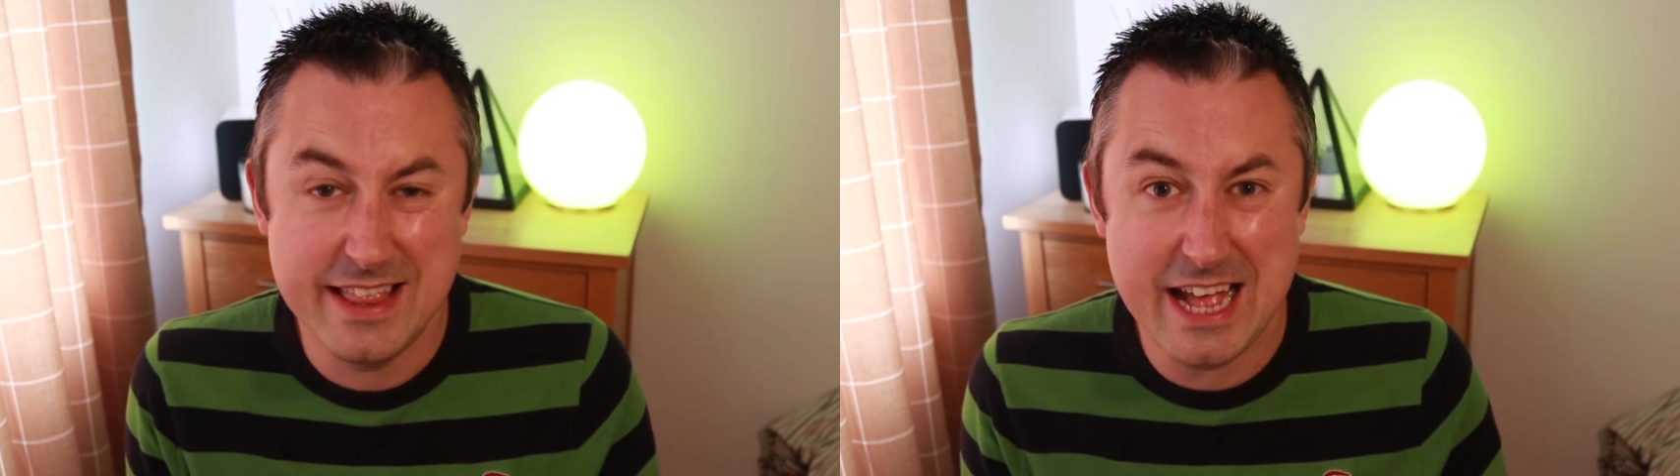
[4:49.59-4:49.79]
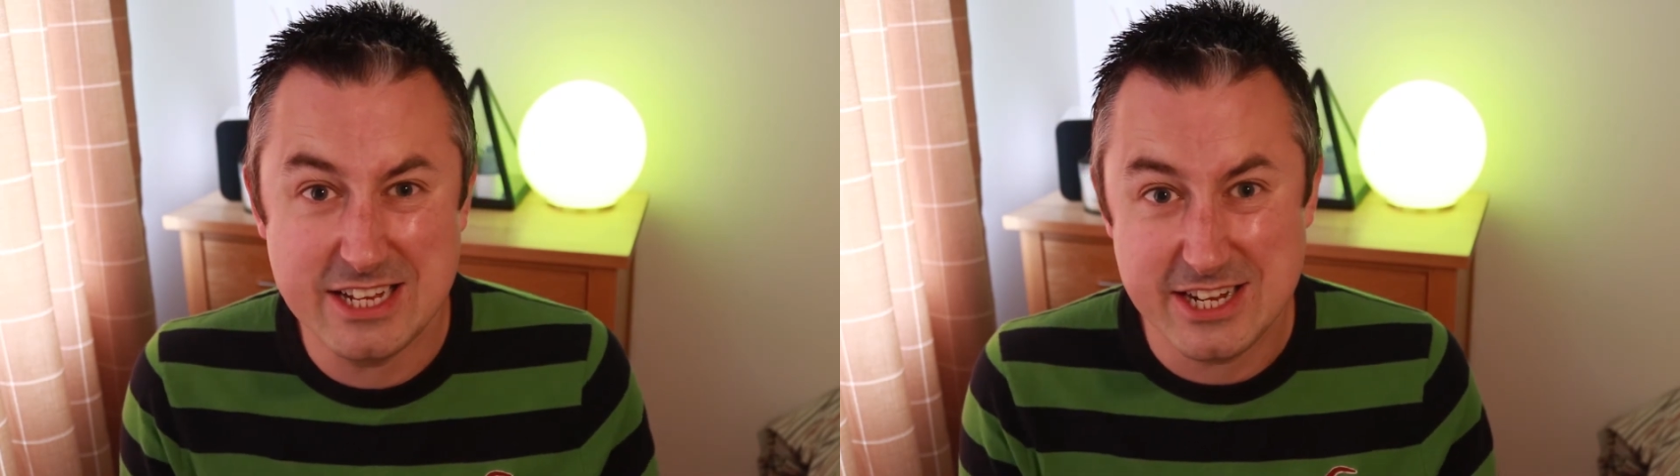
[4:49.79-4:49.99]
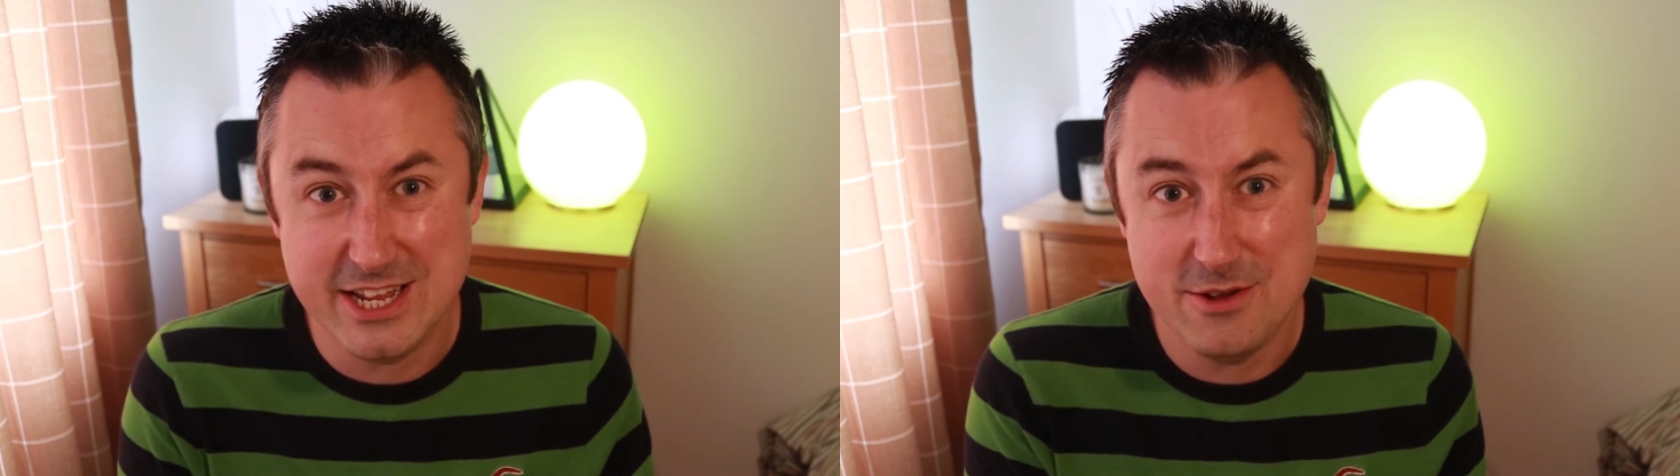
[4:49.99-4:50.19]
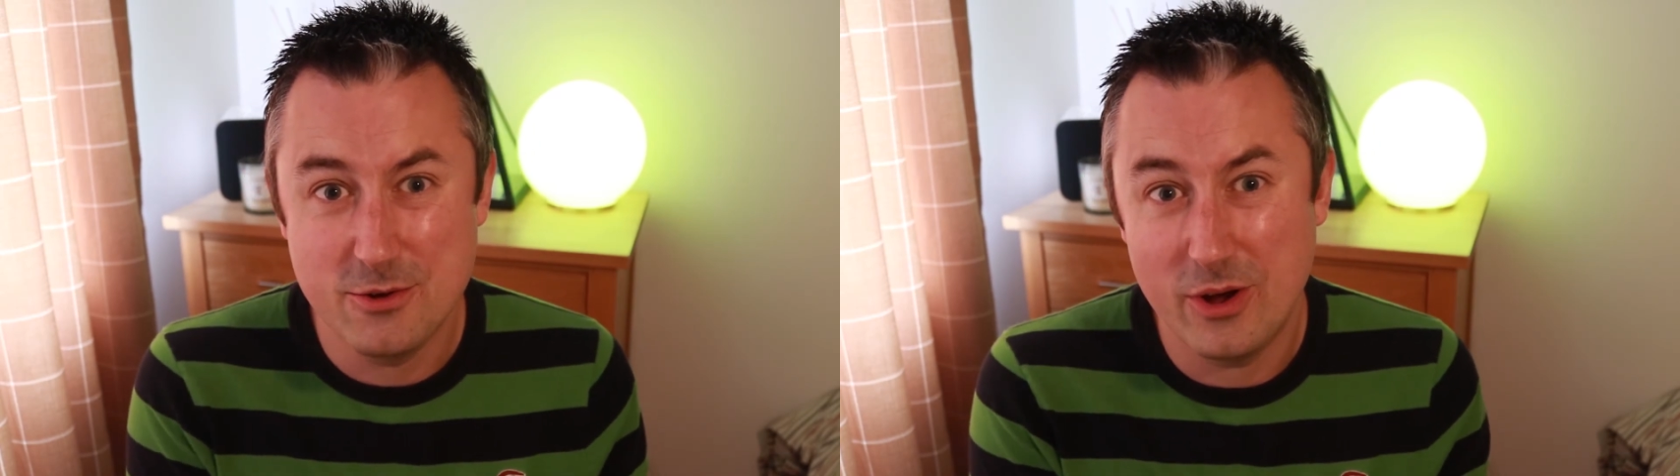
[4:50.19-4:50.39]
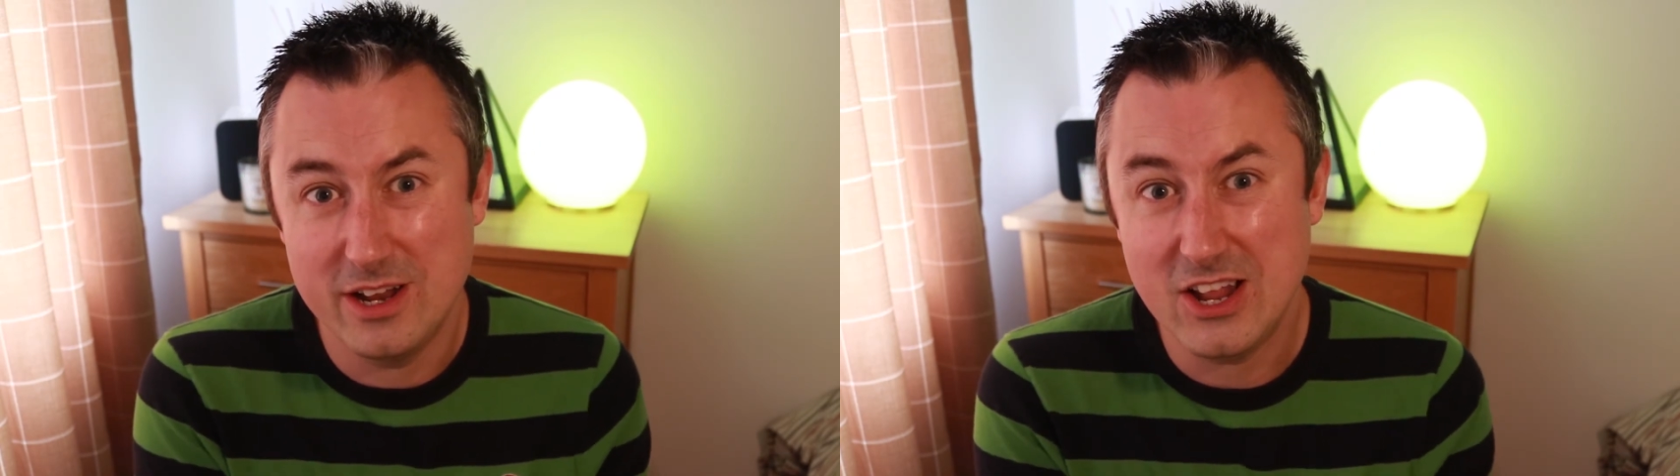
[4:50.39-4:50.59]
actually you
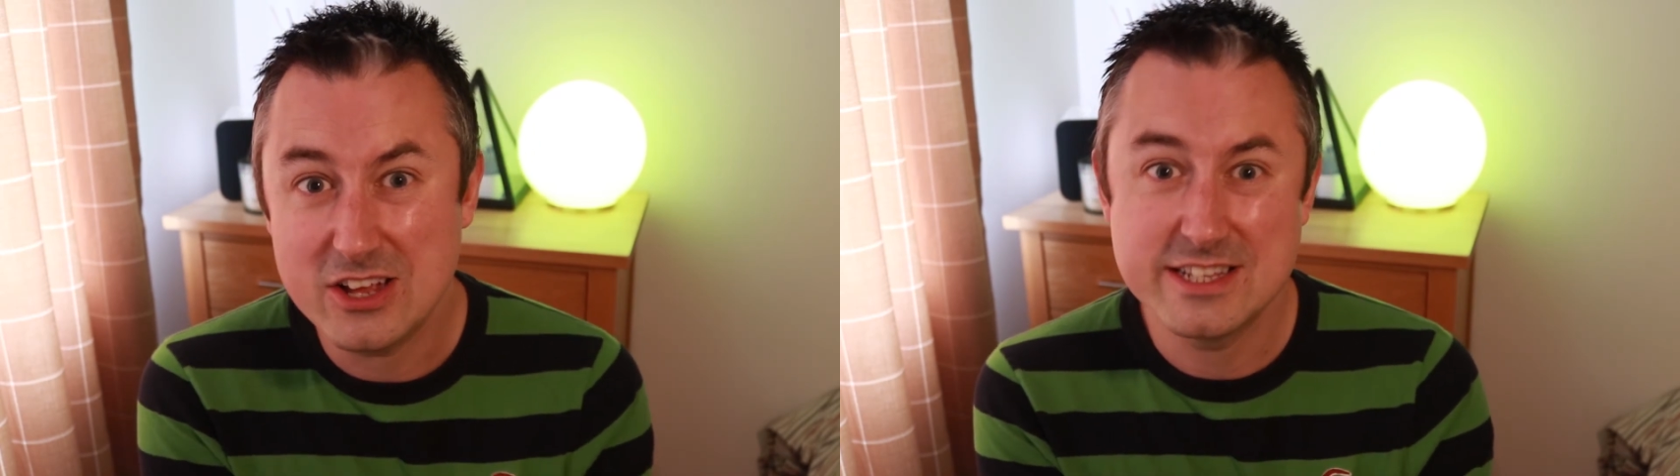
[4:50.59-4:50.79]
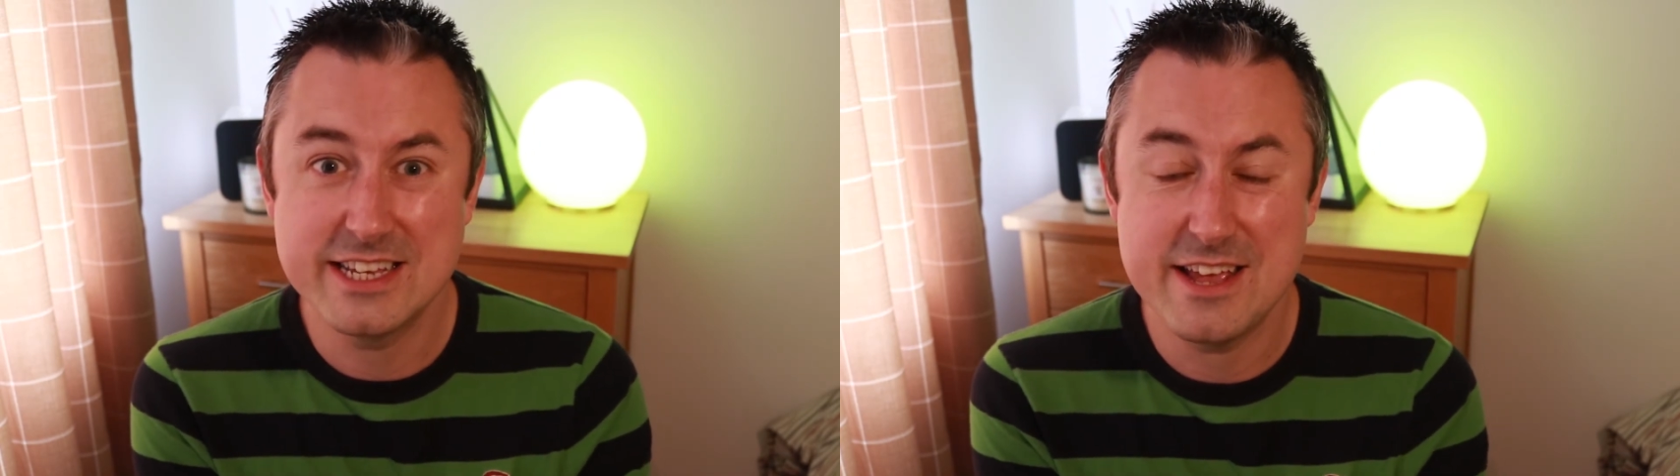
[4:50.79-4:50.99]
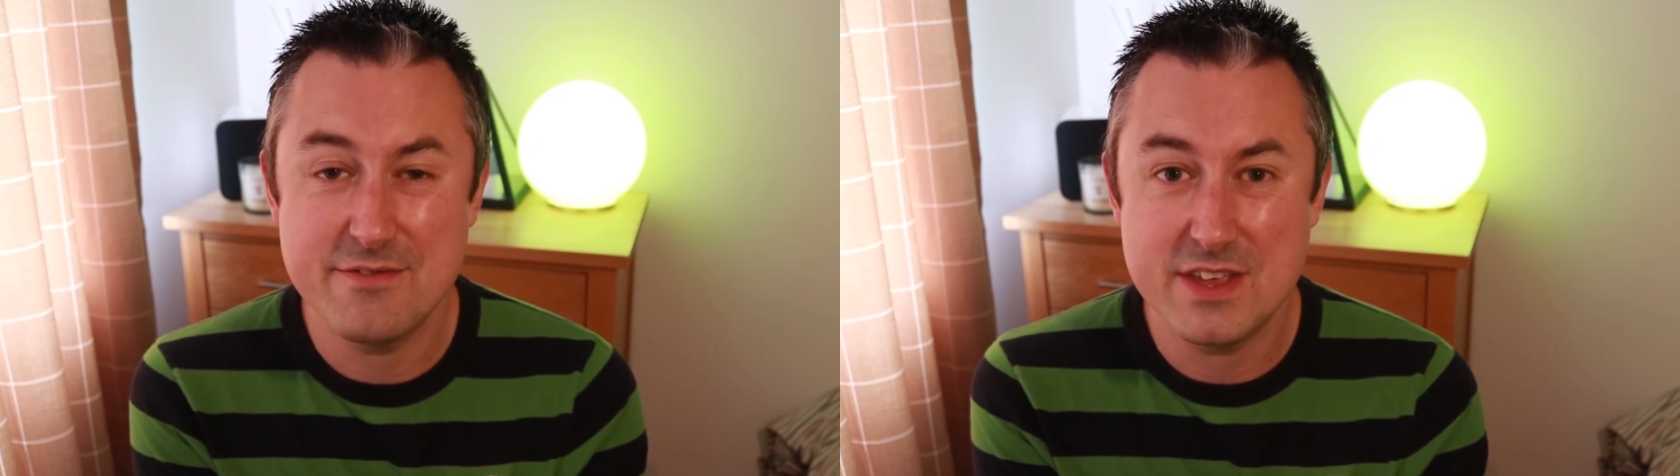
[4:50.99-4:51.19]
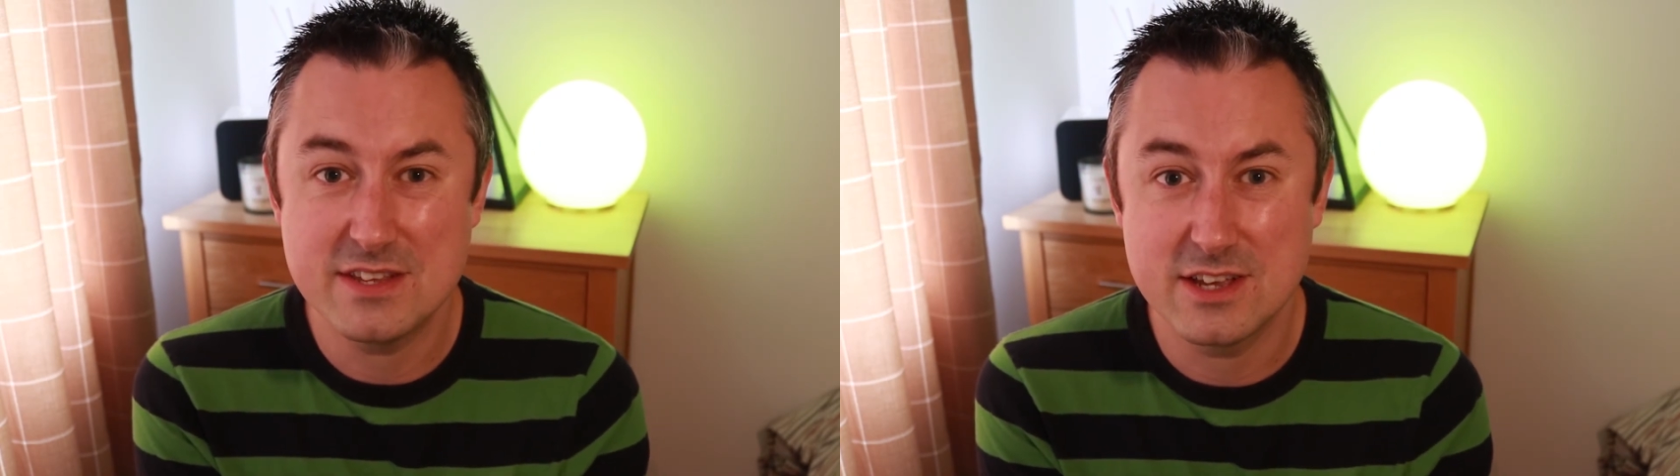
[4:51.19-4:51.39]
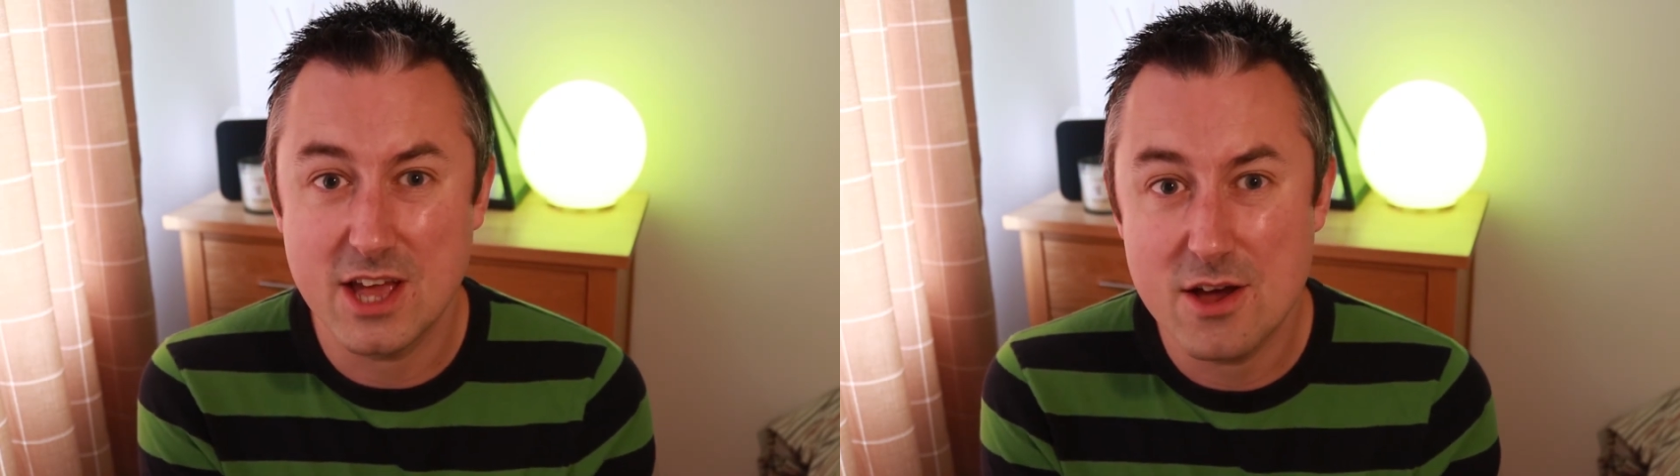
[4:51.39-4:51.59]
quite like to give
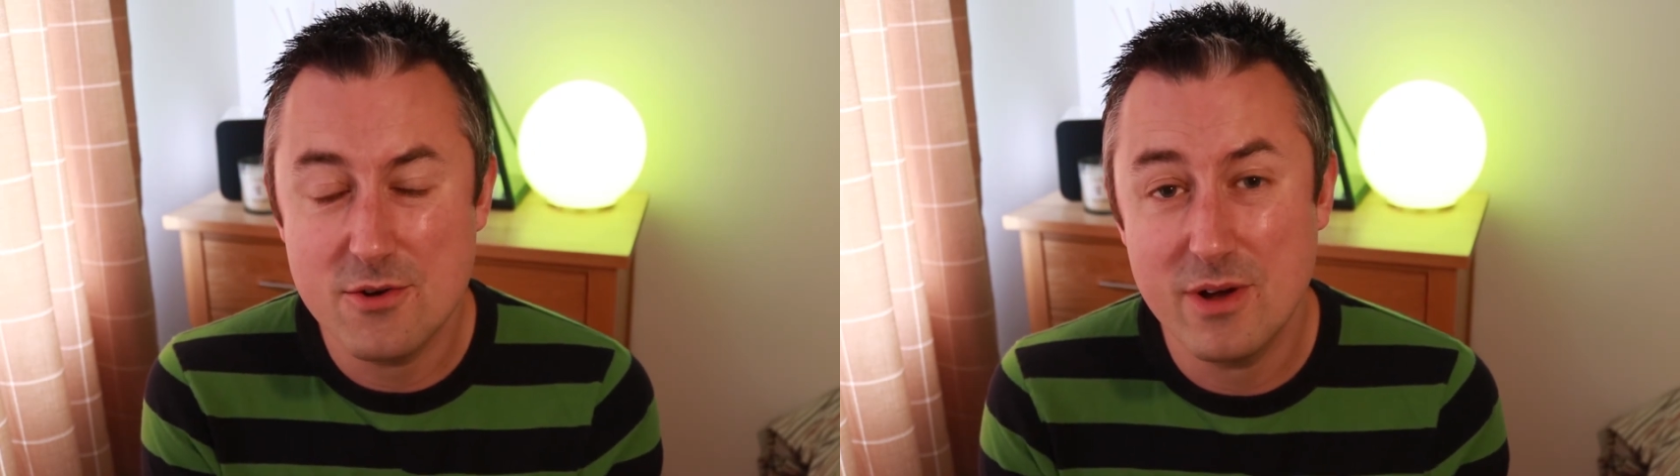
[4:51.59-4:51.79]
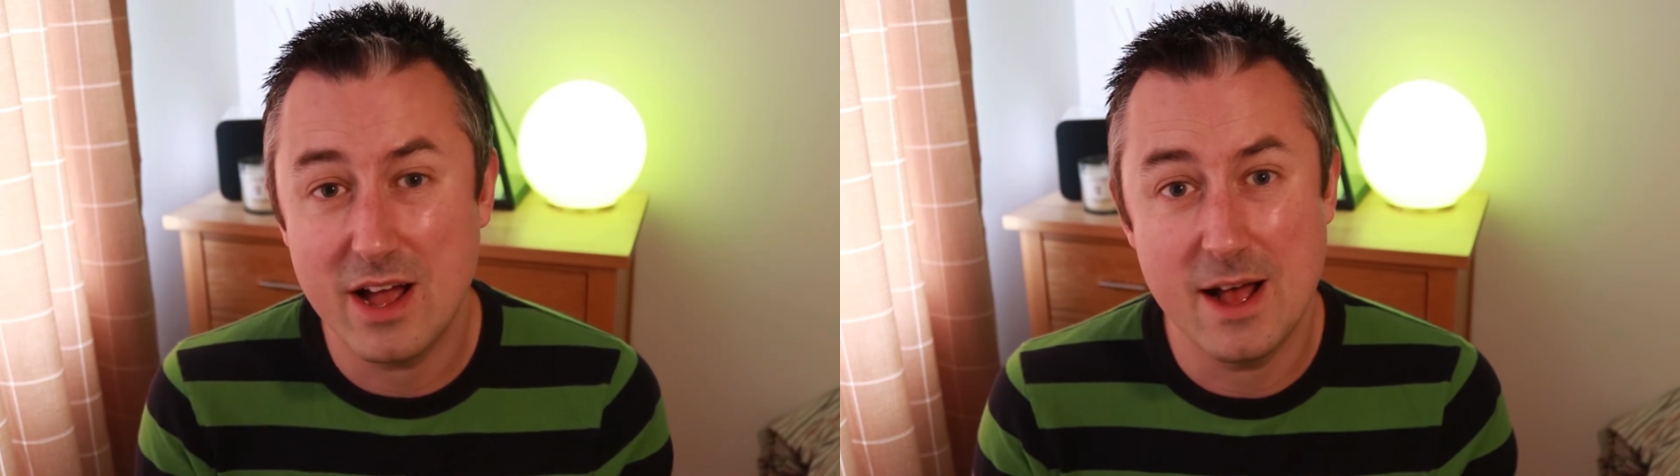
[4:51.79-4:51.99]
this a go,